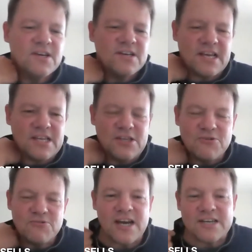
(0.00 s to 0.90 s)
that
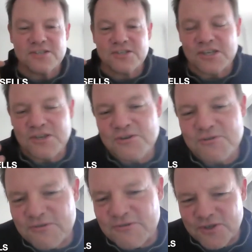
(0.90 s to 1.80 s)
you guys can
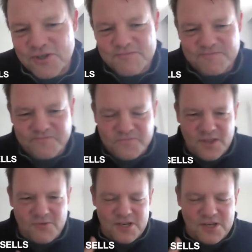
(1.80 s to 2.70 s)
use
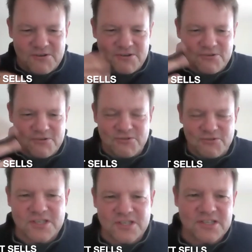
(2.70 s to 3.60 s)
when you're
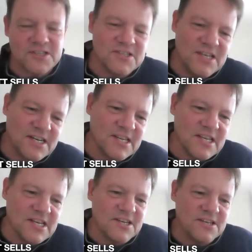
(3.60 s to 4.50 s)
introducing the
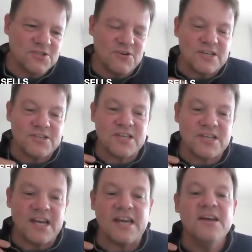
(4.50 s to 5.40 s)
technique. So I
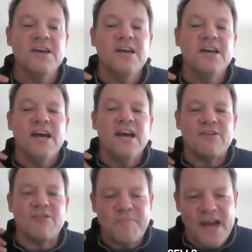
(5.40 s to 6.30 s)
say, I
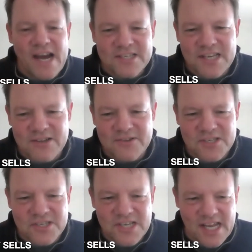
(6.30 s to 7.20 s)
will pass out
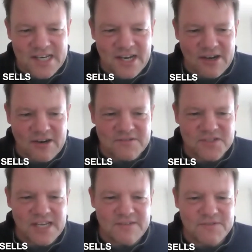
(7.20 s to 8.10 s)
this handout of
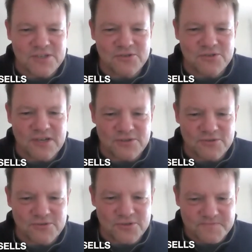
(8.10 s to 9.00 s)
safety
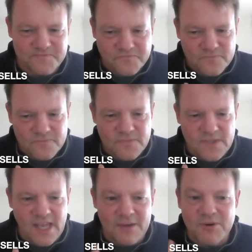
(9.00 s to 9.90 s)
stressors.
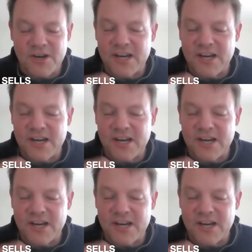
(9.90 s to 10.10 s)
I'm going to